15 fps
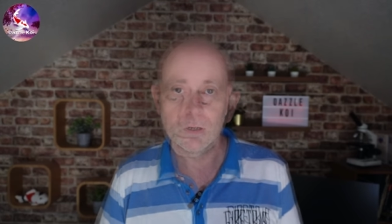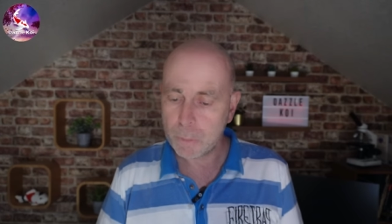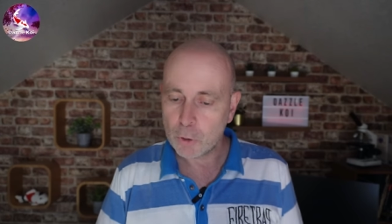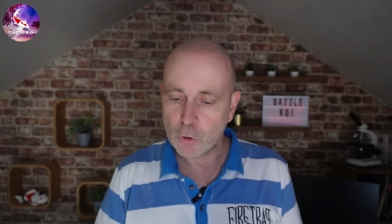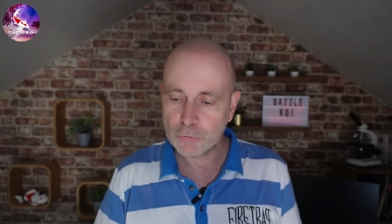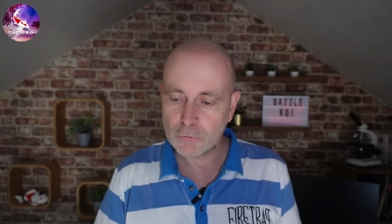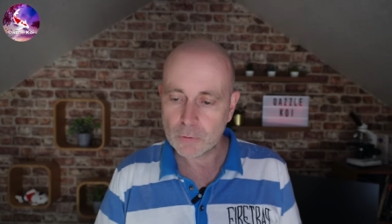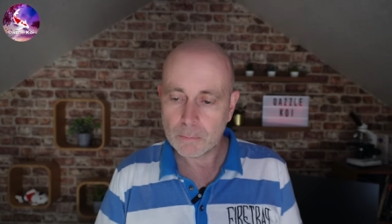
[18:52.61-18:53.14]

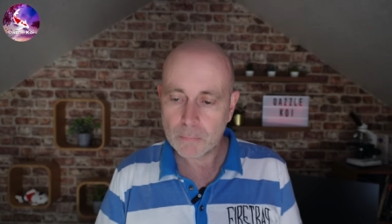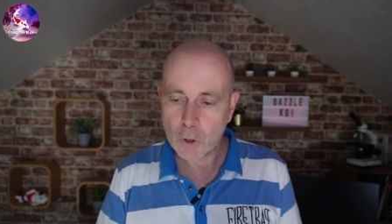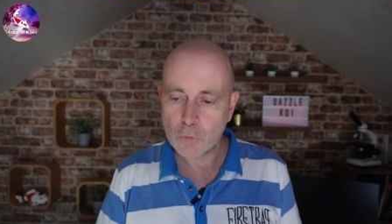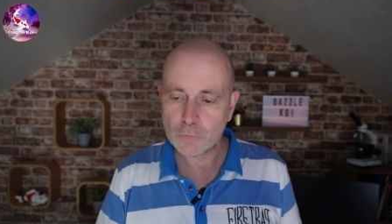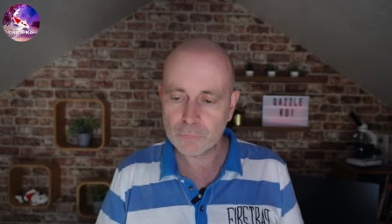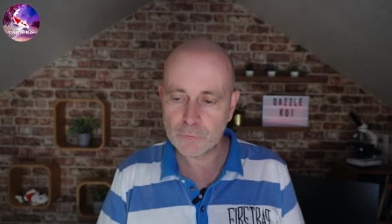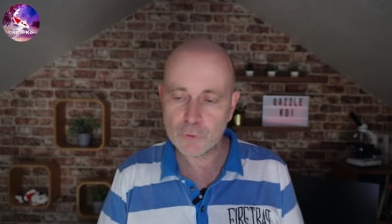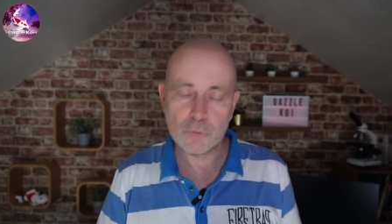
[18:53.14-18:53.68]
But
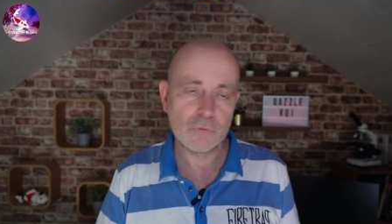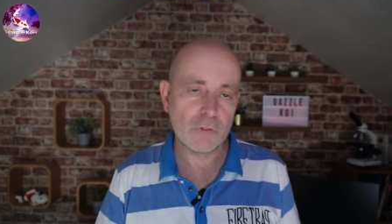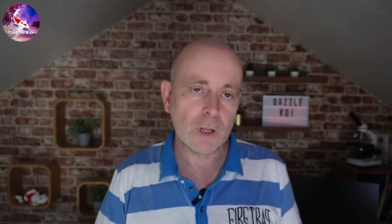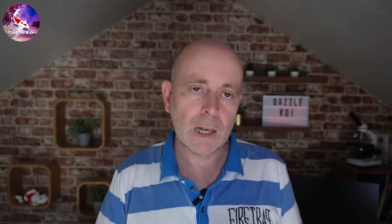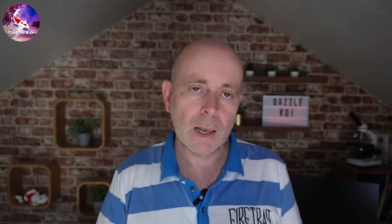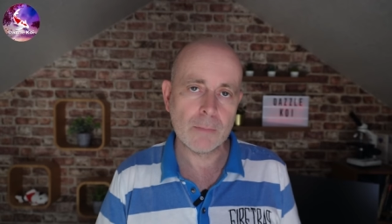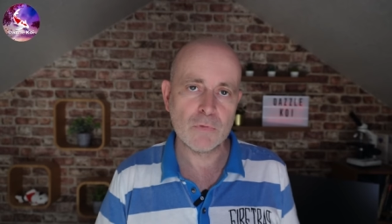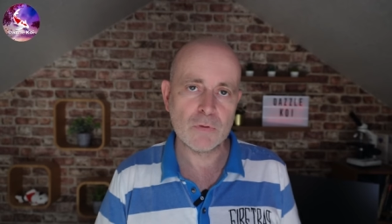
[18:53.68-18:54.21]
most foods
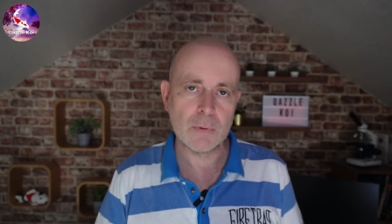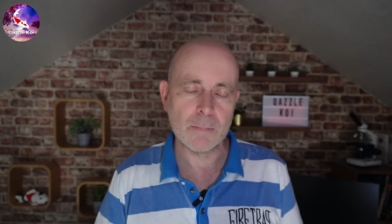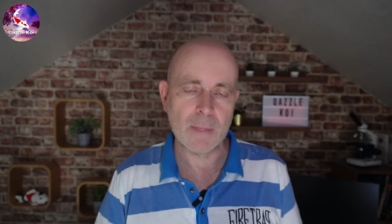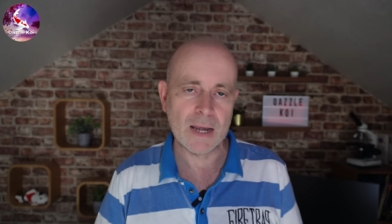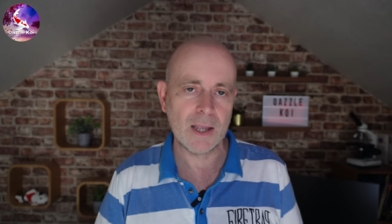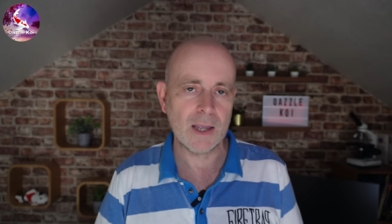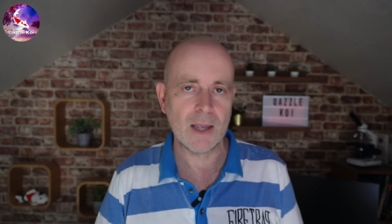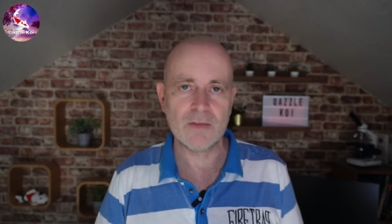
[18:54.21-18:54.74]
that claim to be
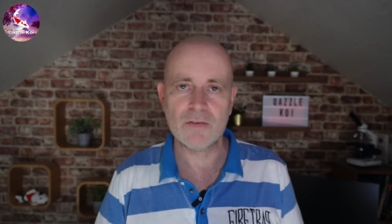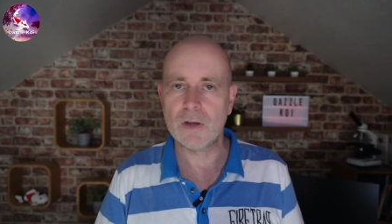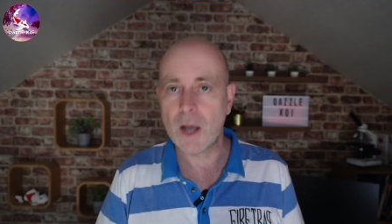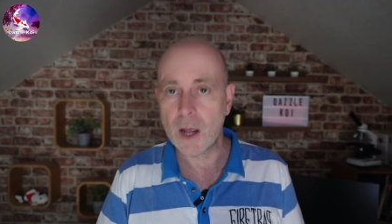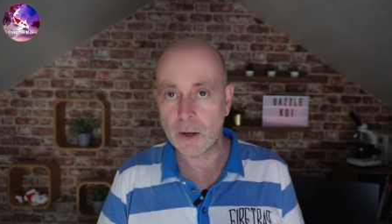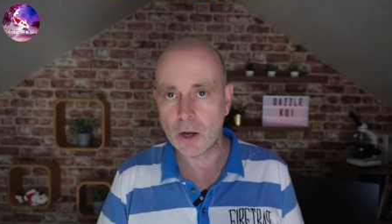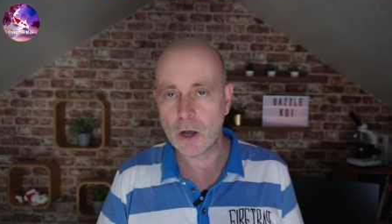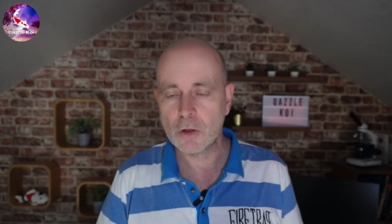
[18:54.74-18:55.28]
medicated
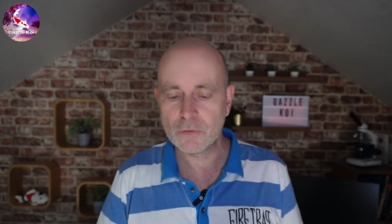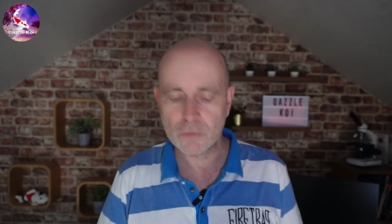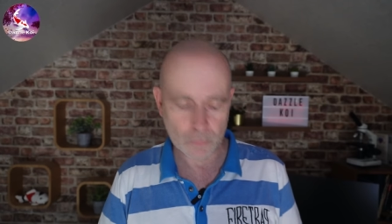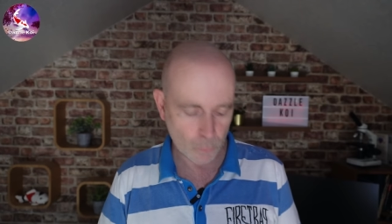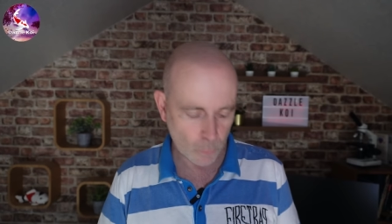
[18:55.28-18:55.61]
are not,